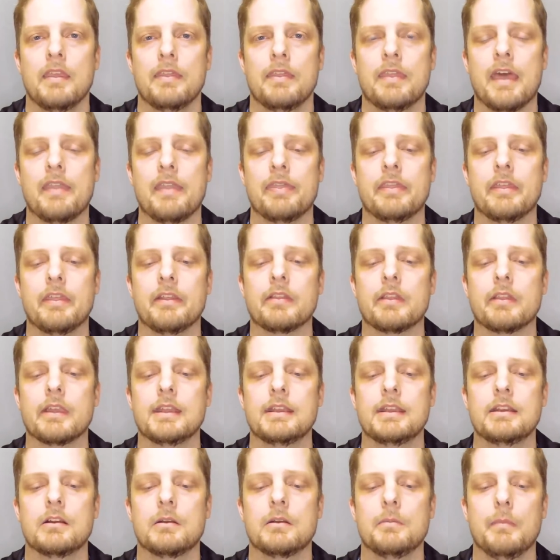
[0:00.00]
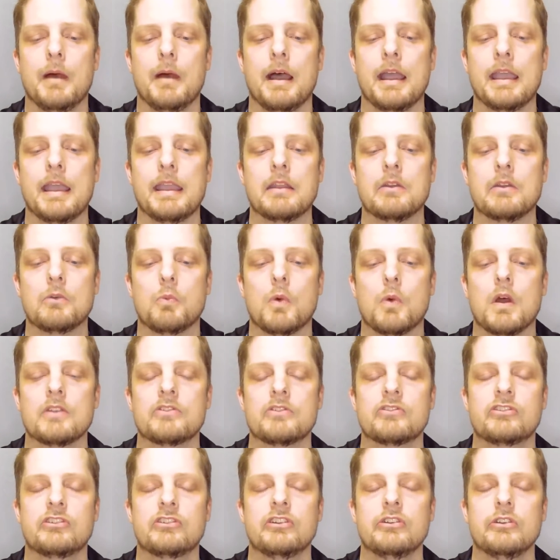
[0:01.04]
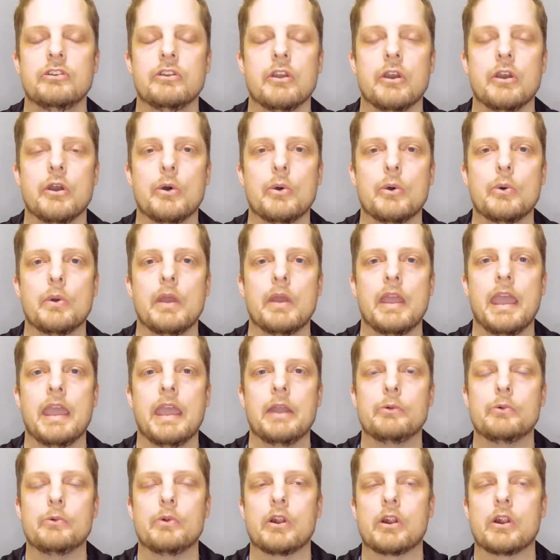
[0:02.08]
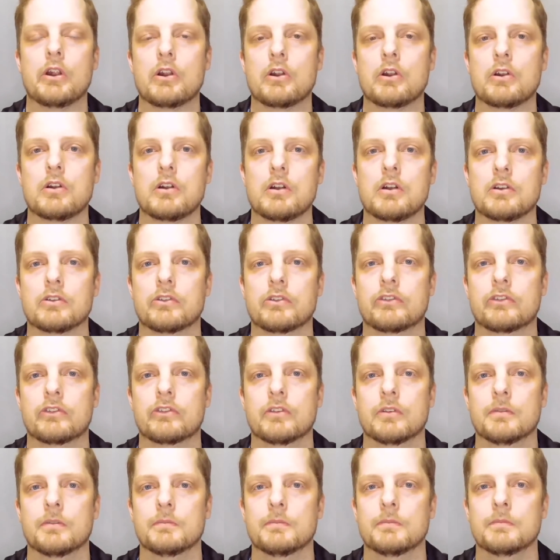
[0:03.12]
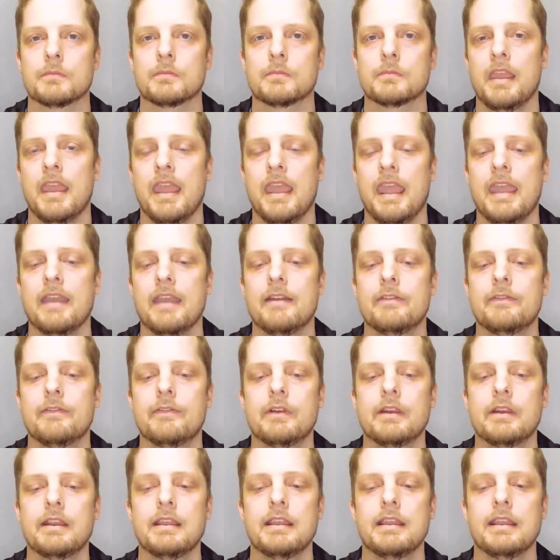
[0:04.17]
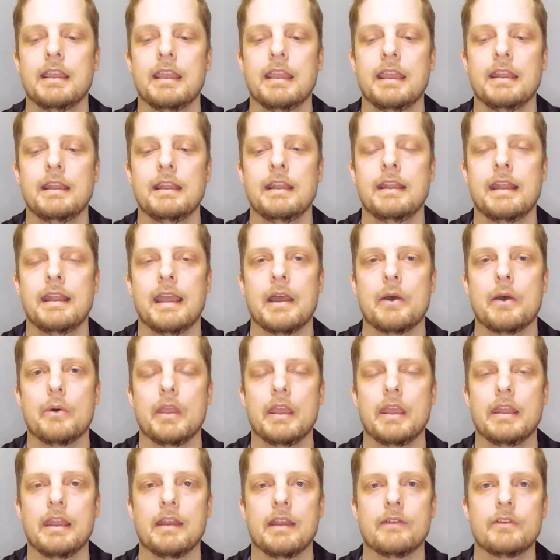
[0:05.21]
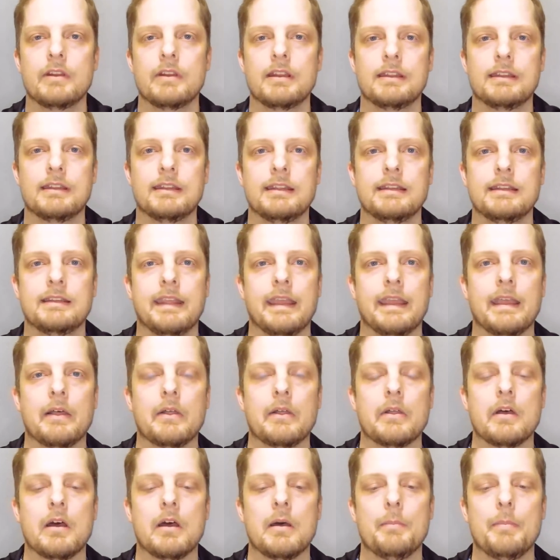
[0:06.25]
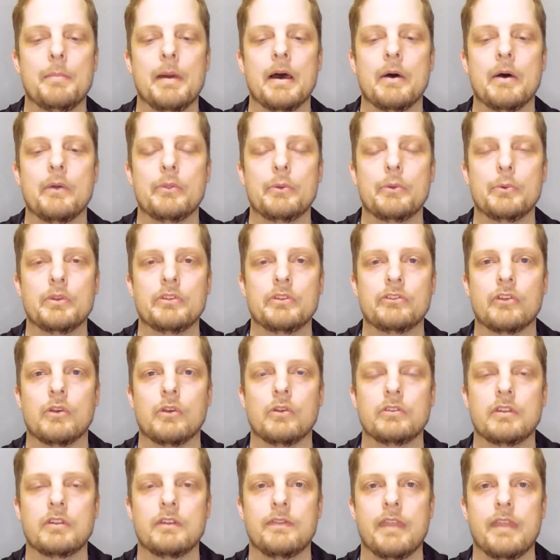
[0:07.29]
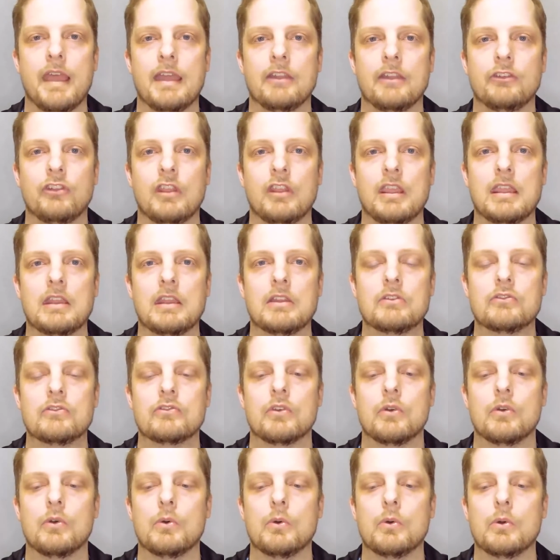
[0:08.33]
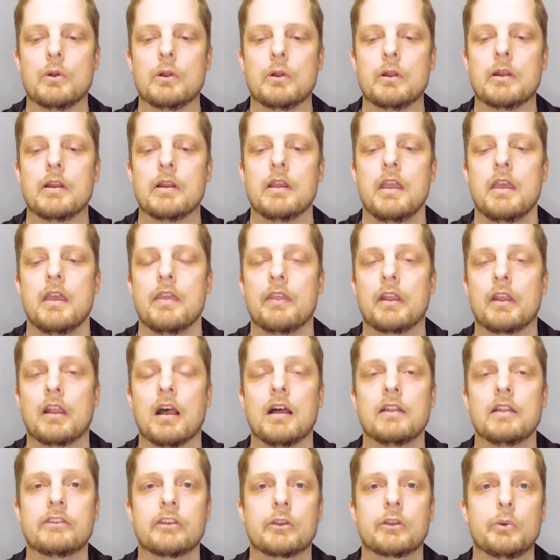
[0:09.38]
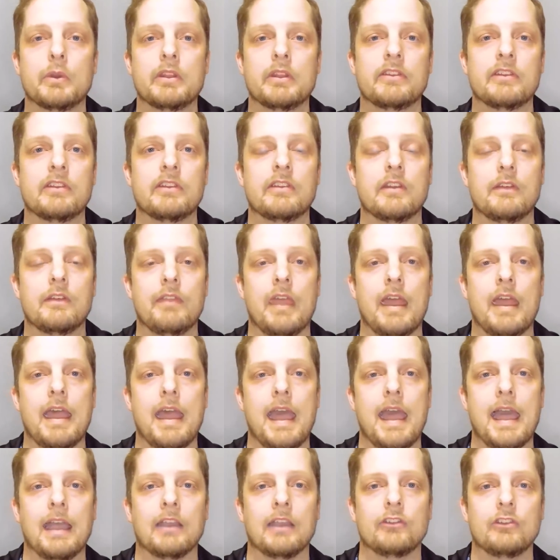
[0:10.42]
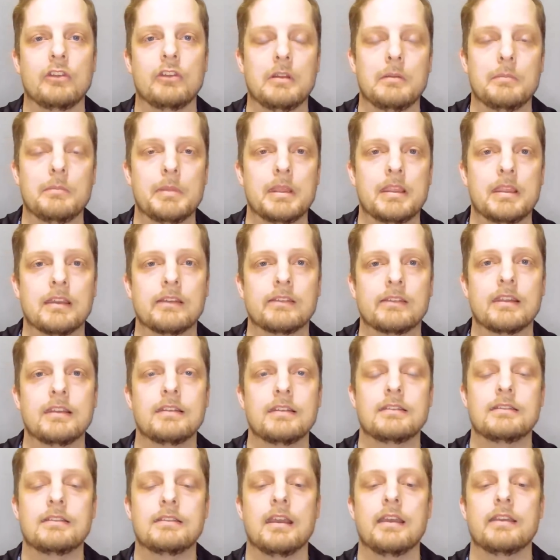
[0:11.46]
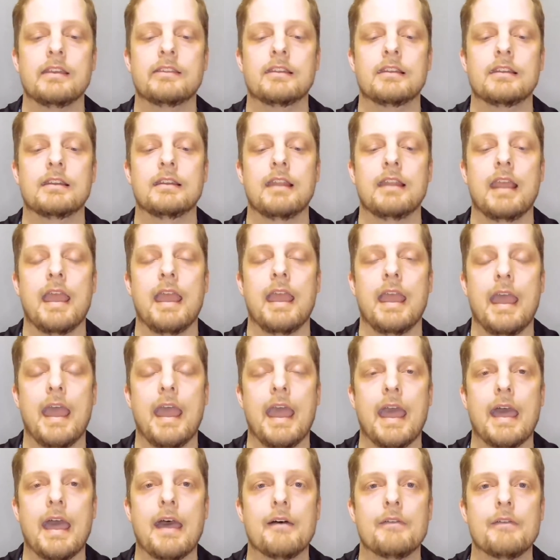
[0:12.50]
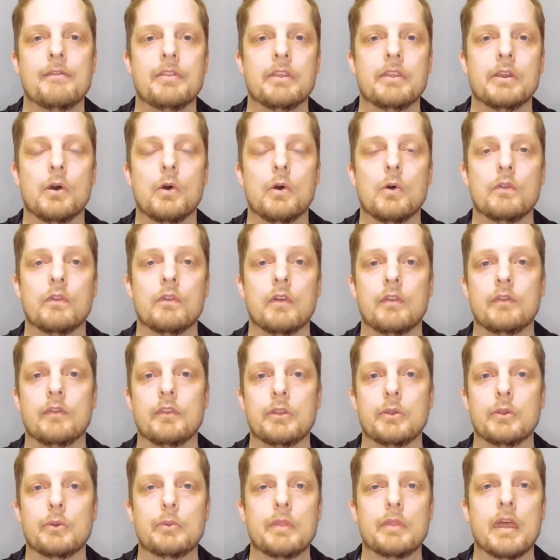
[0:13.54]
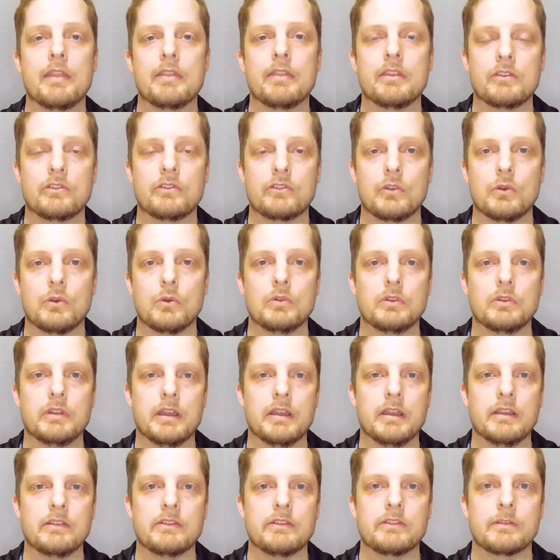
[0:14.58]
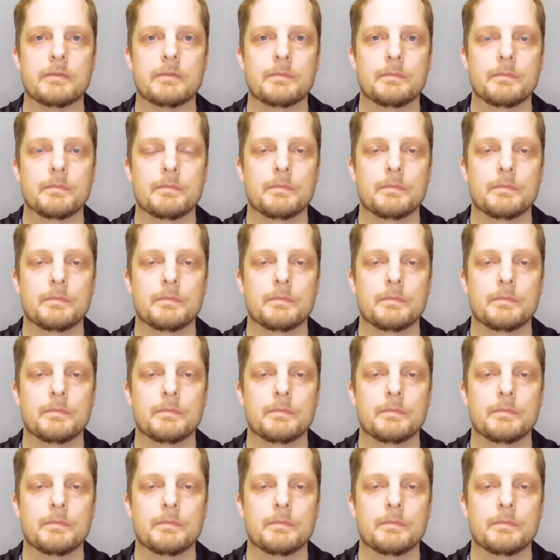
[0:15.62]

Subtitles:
that the linear mind wants to know and rehearse every in and out and every detail about the result of that change or the consequences of that action, because it doesn't have the overview that the soul does.